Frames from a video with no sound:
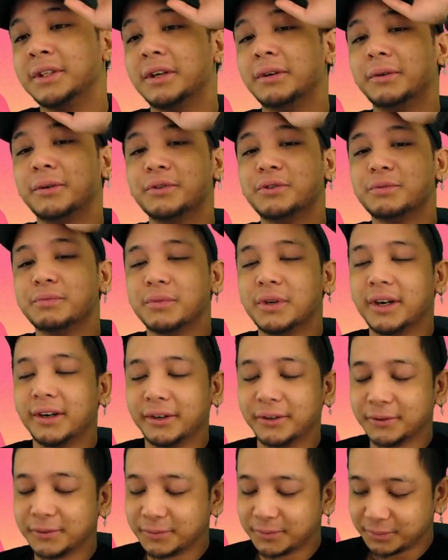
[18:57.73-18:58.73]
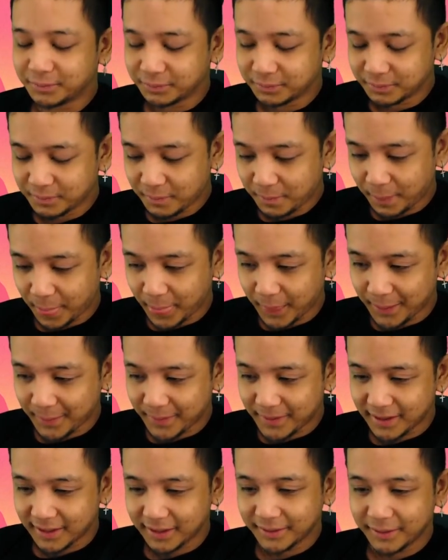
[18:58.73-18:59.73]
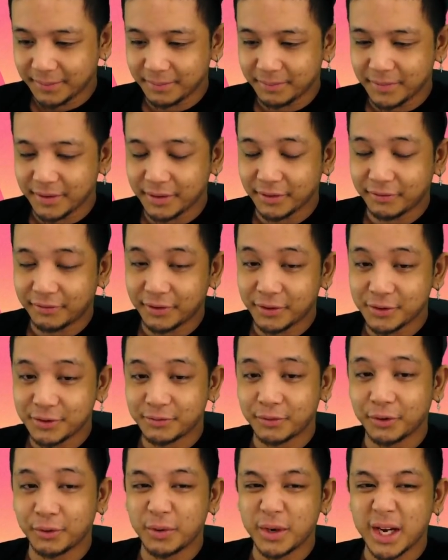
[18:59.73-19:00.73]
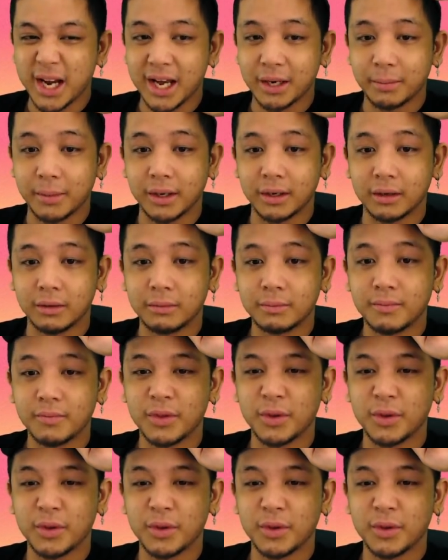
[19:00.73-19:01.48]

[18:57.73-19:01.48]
Orochimaru, and the first four reanimated